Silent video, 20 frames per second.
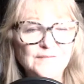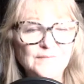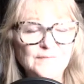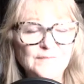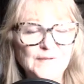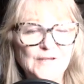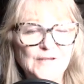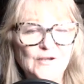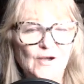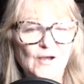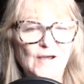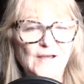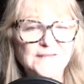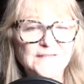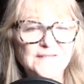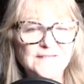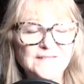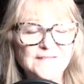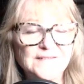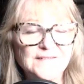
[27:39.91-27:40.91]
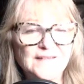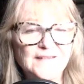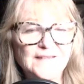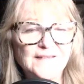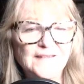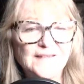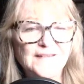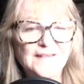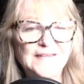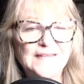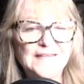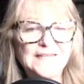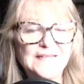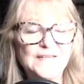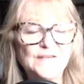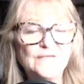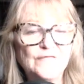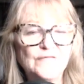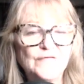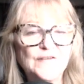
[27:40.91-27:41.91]
because he
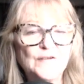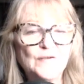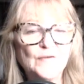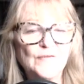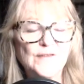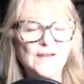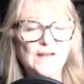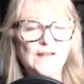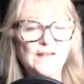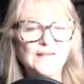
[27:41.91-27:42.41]
didn't feel that